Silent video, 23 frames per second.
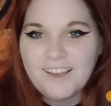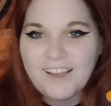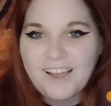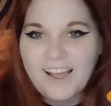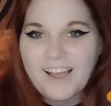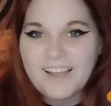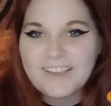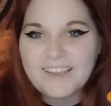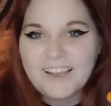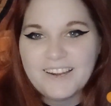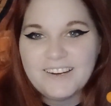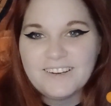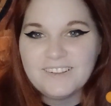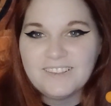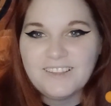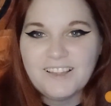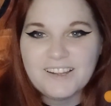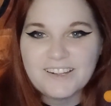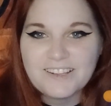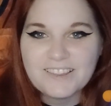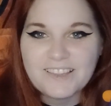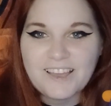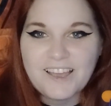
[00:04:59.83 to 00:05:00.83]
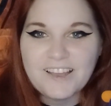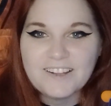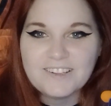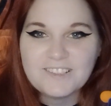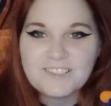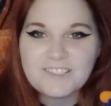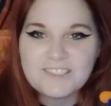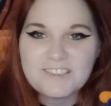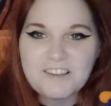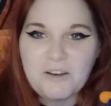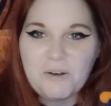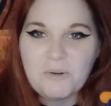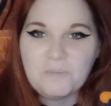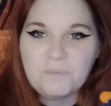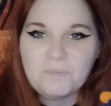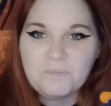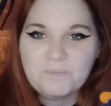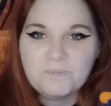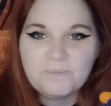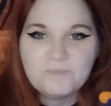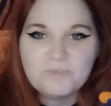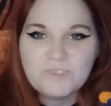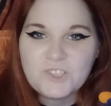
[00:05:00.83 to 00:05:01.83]
I kind of like that, so
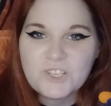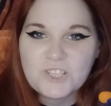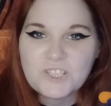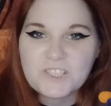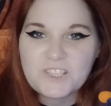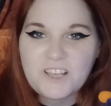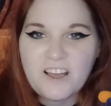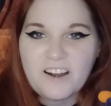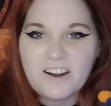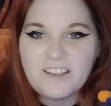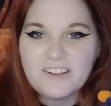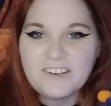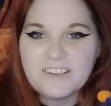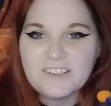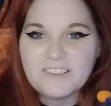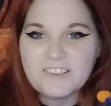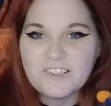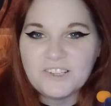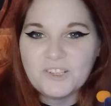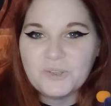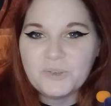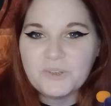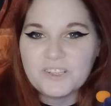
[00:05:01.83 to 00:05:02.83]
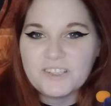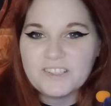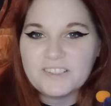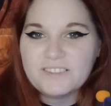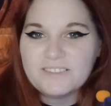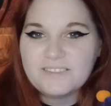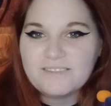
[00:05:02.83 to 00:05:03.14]
just thought I'd include it.